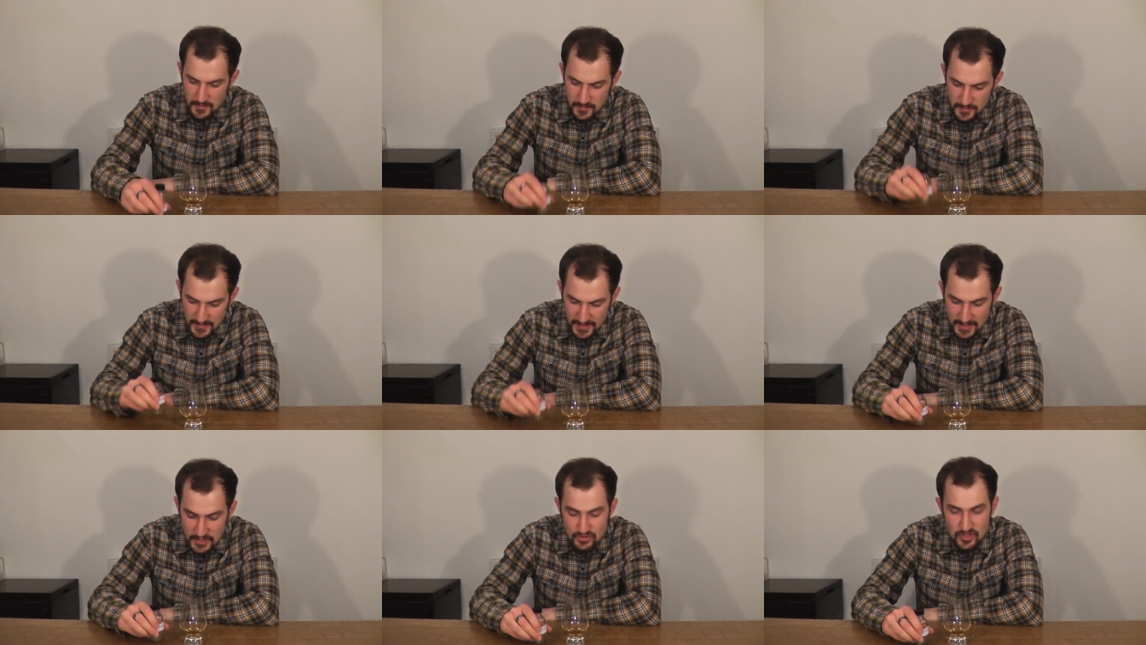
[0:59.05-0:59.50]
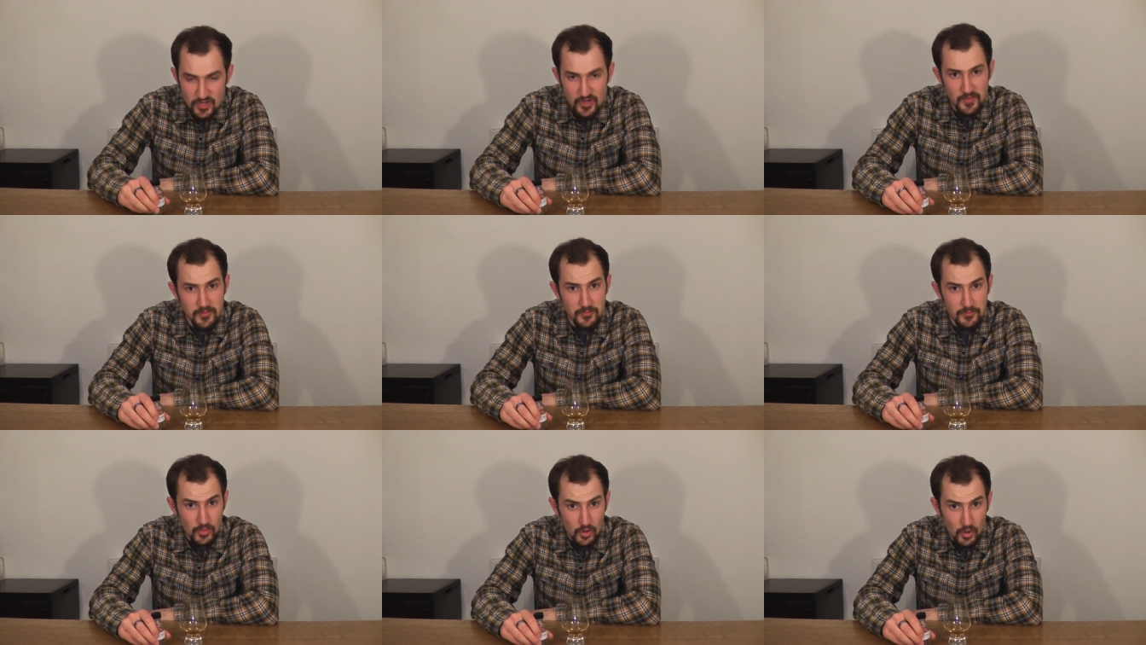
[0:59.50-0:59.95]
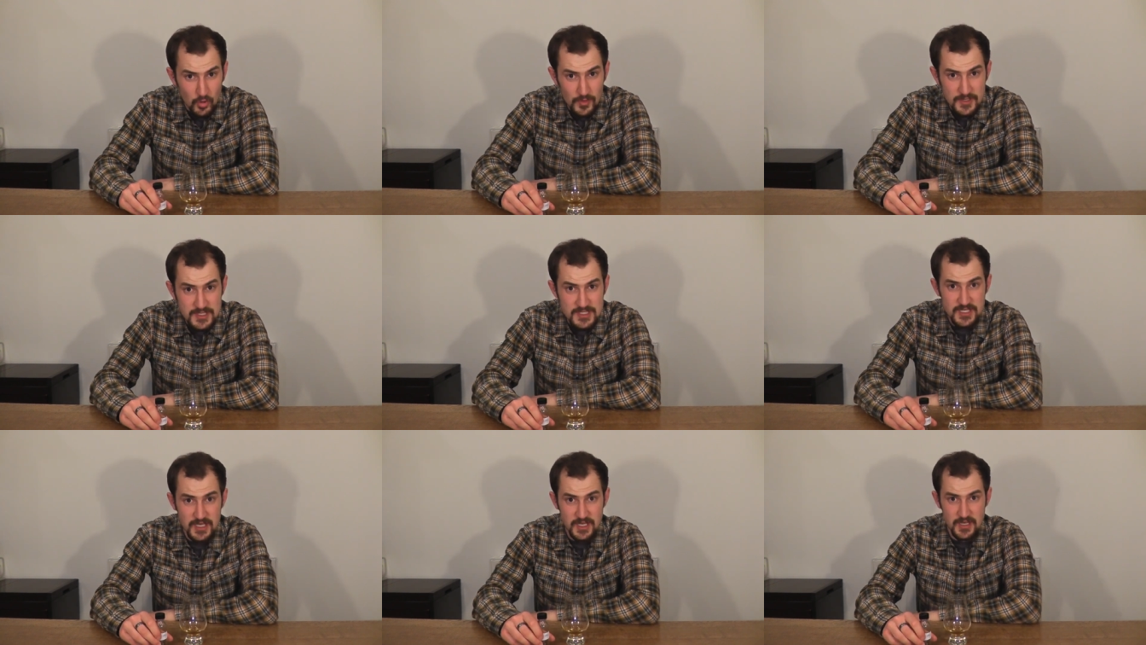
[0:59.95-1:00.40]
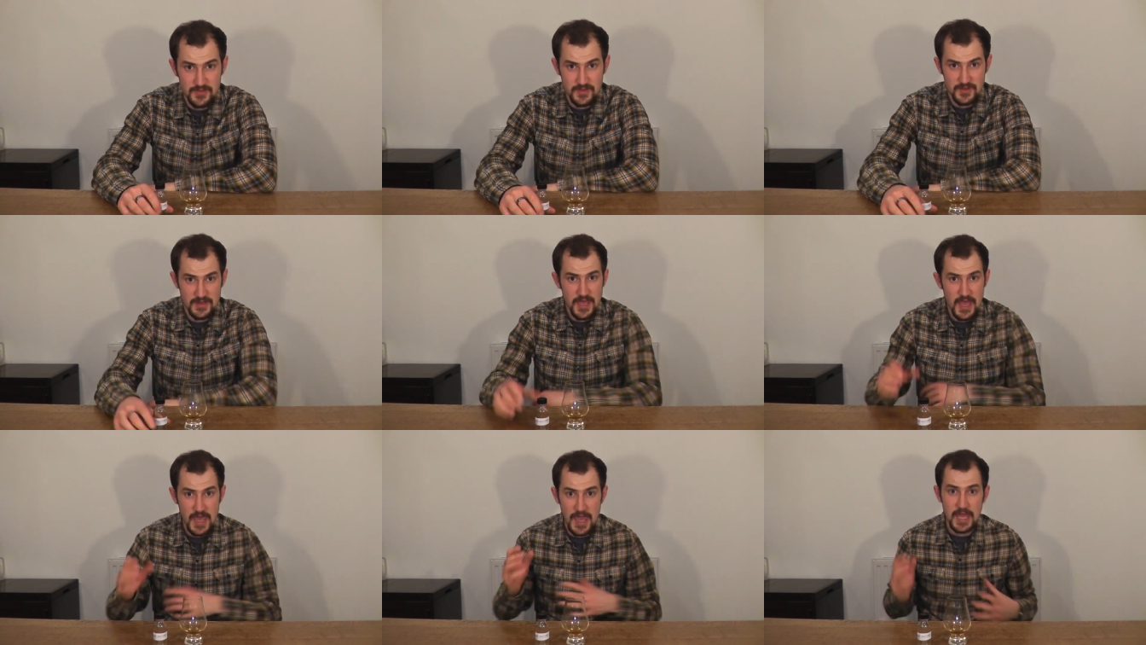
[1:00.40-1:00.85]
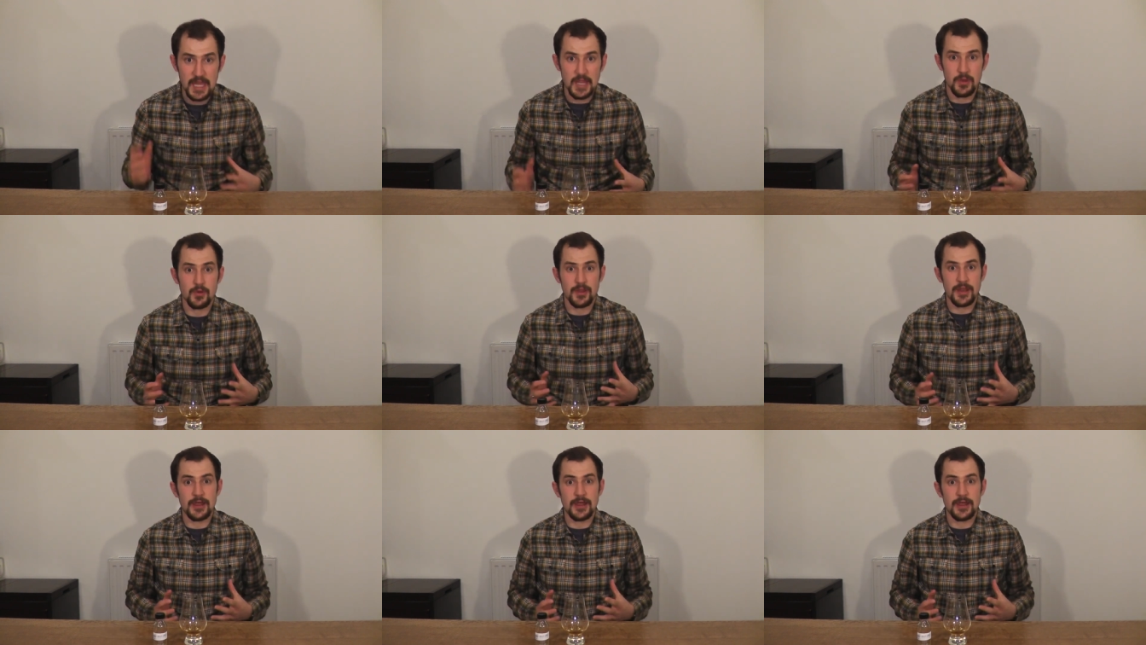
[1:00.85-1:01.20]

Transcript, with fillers: they drink more whiskey than anyone